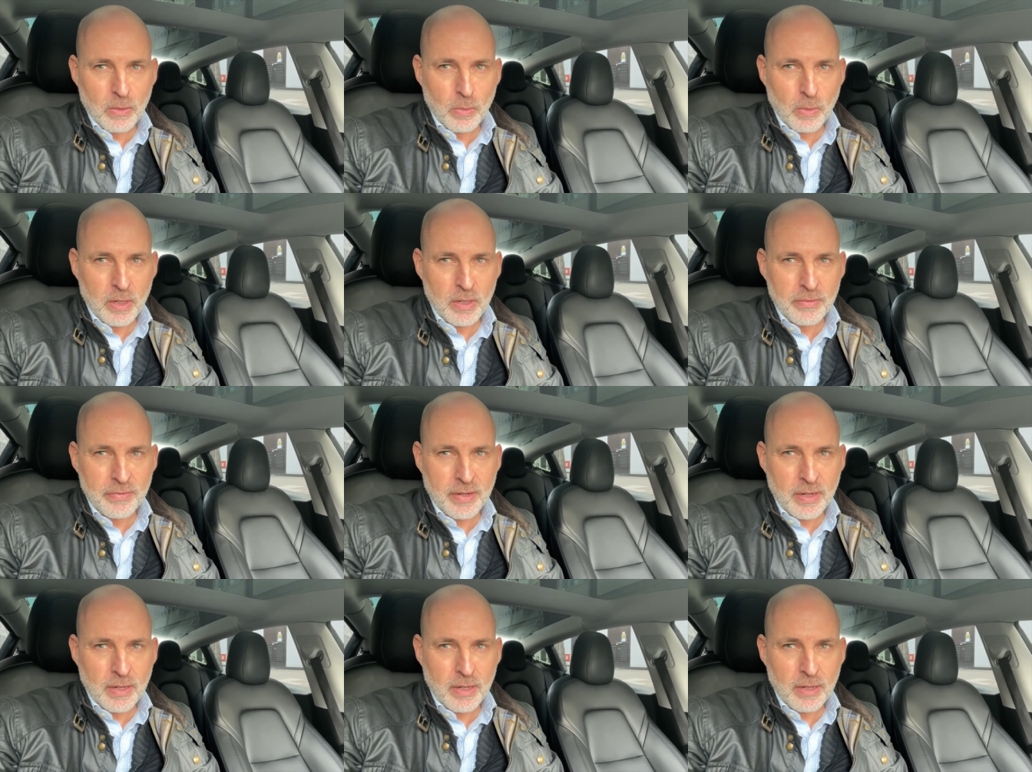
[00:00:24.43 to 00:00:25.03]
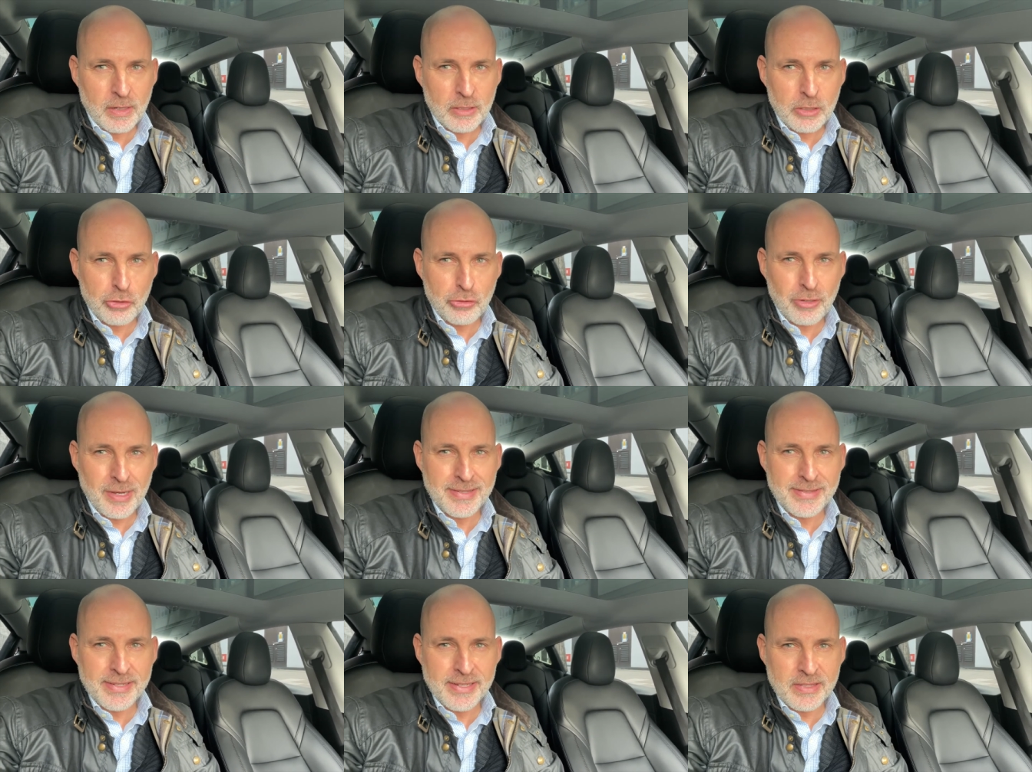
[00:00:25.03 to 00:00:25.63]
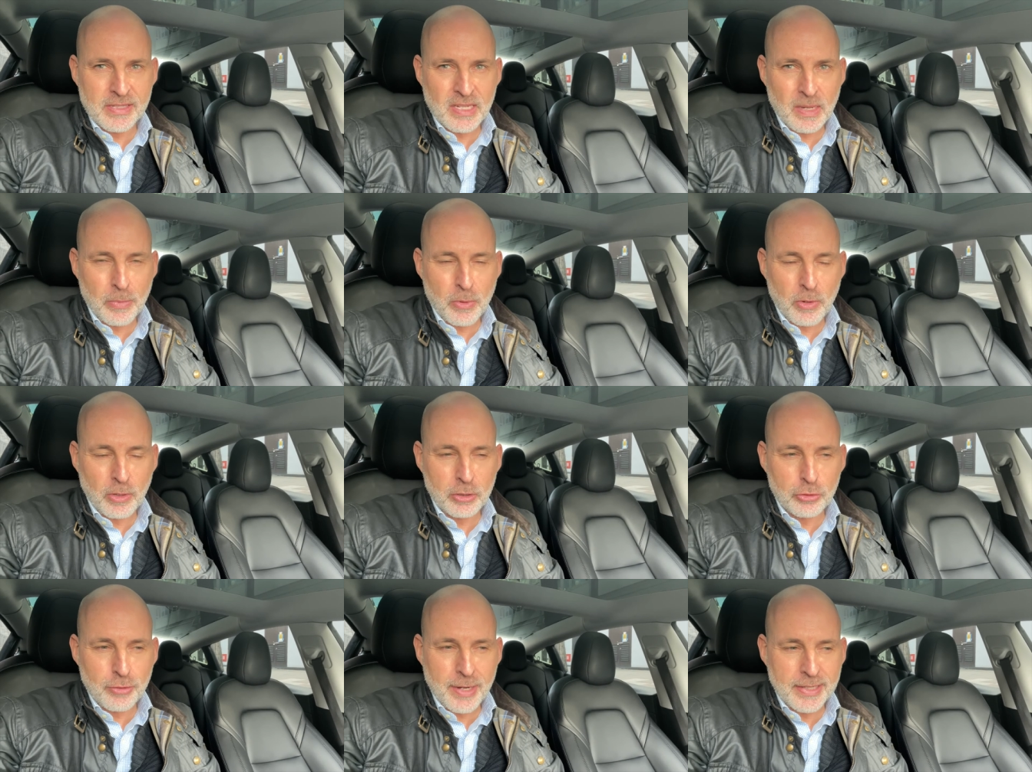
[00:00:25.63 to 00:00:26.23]
one of our trusted
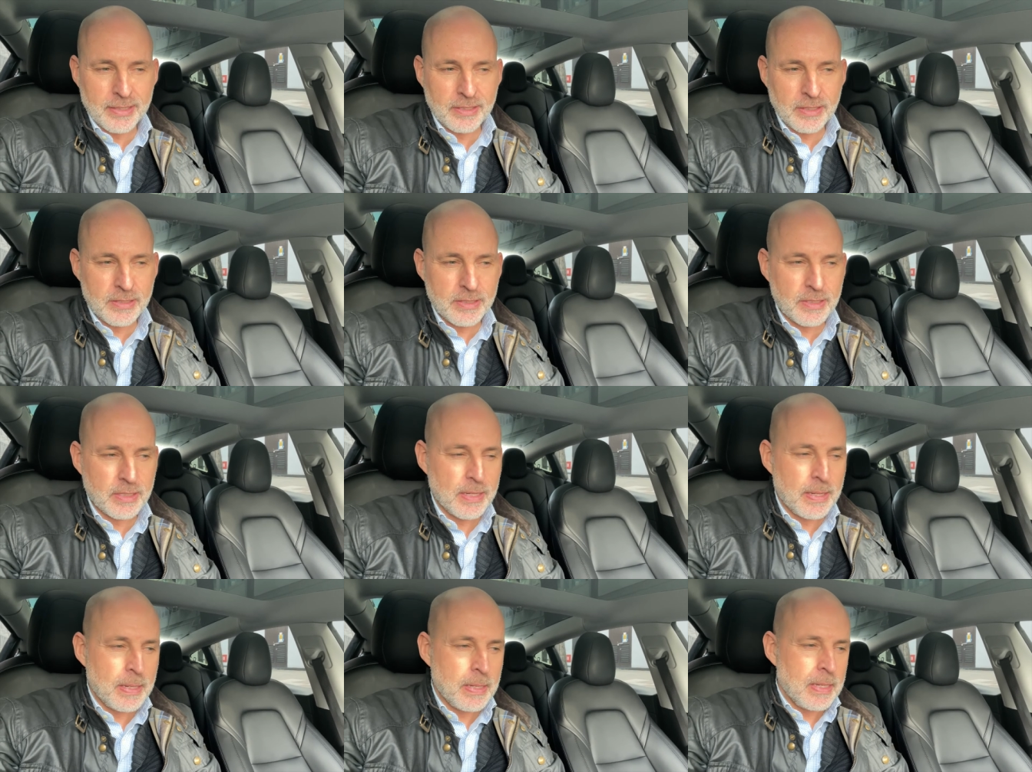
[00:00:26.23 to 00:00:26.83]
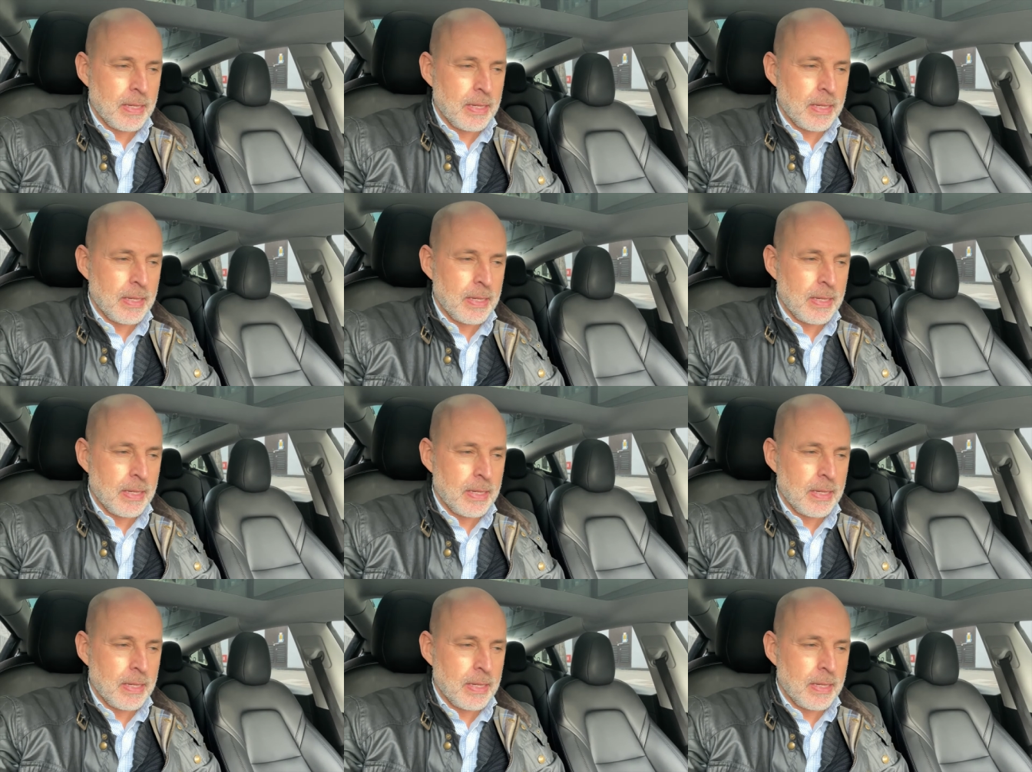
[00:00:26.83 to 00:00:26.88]
subcontractors.